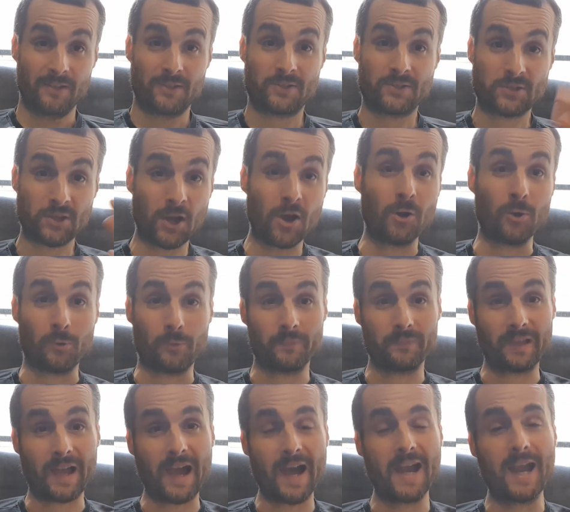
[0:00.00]
so
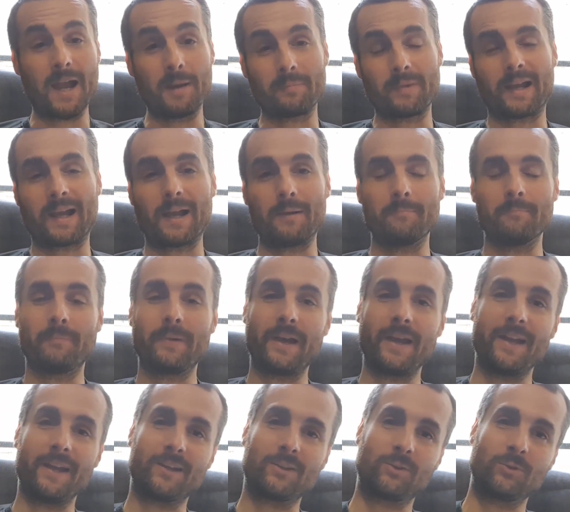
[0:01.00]
I am come
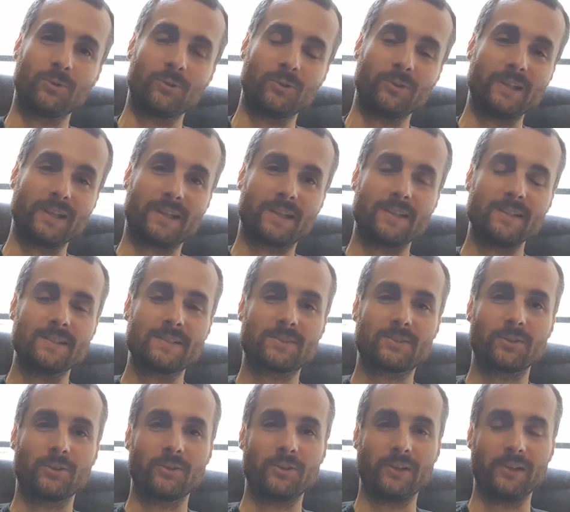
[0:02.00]
back to the
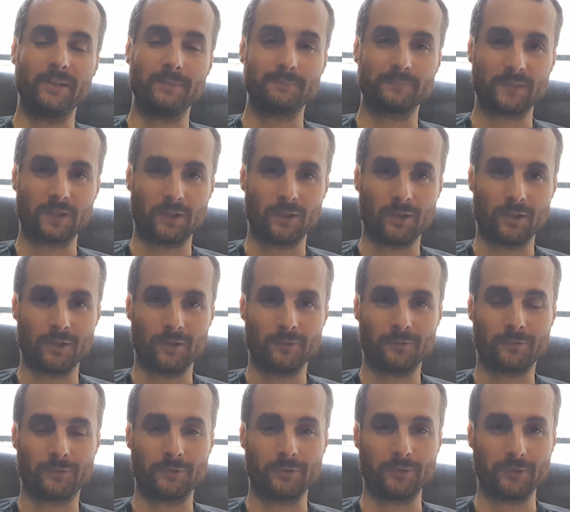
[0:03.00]
history
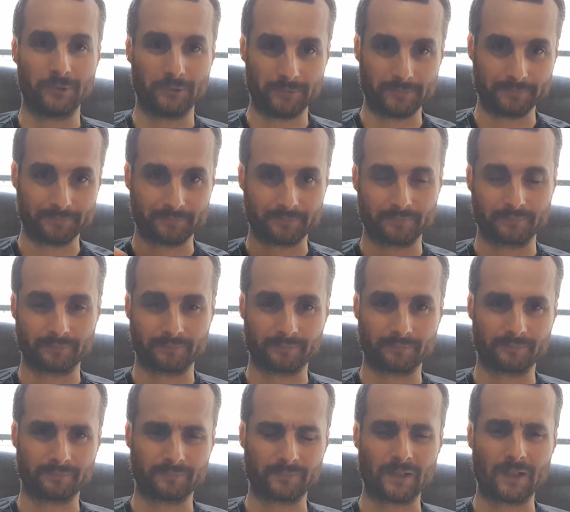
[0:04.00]
of um,
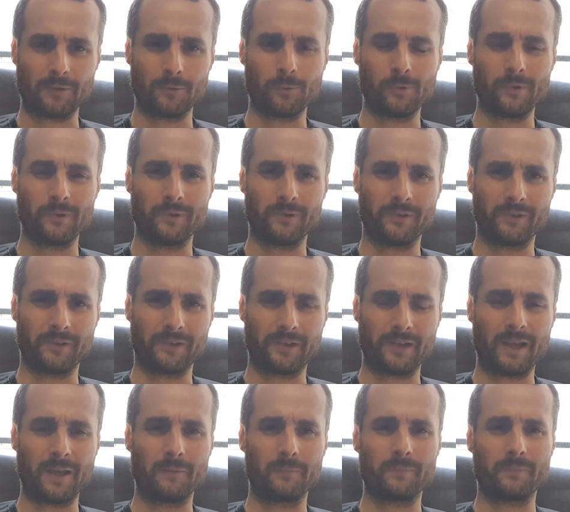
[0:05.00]
mm,
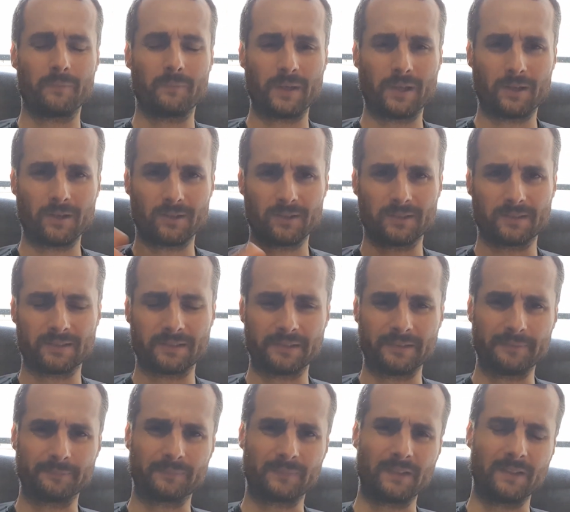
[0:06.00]
uh, um, because
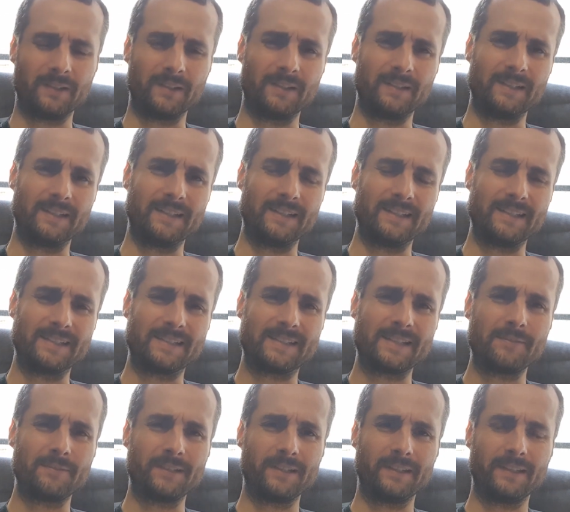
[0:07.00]
um, uh,
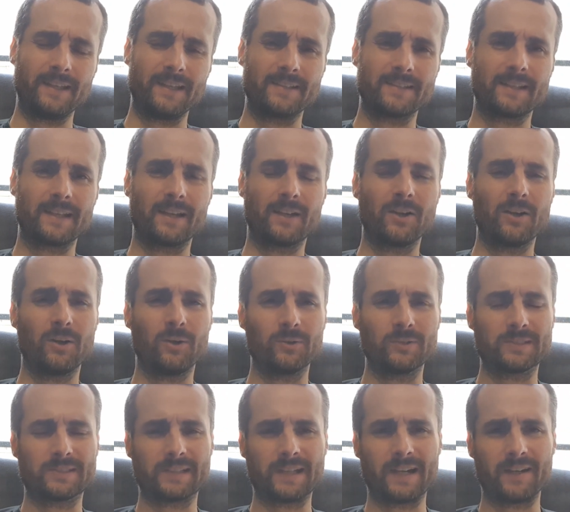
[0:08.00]
seven days ago
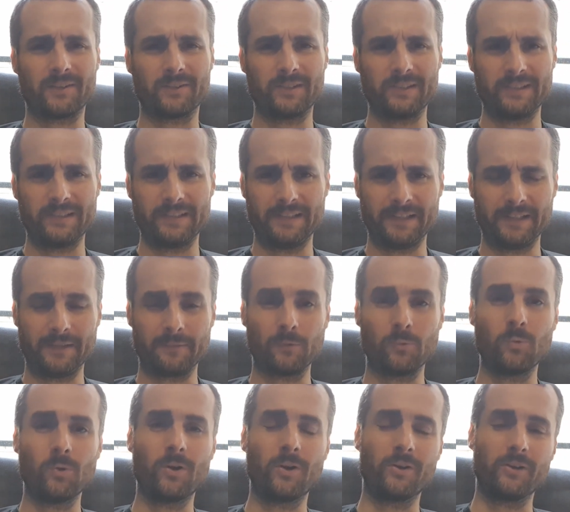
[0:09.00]
started the
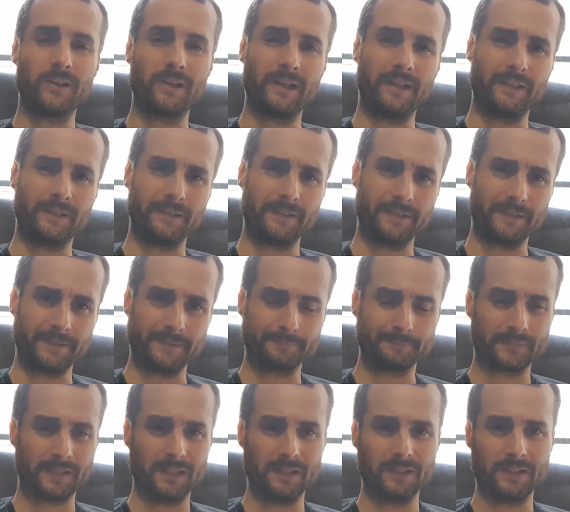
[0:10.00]
war in the
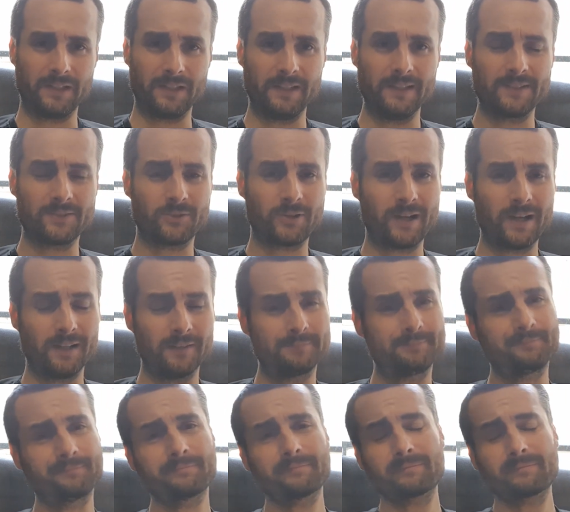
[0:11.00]
in the Israel.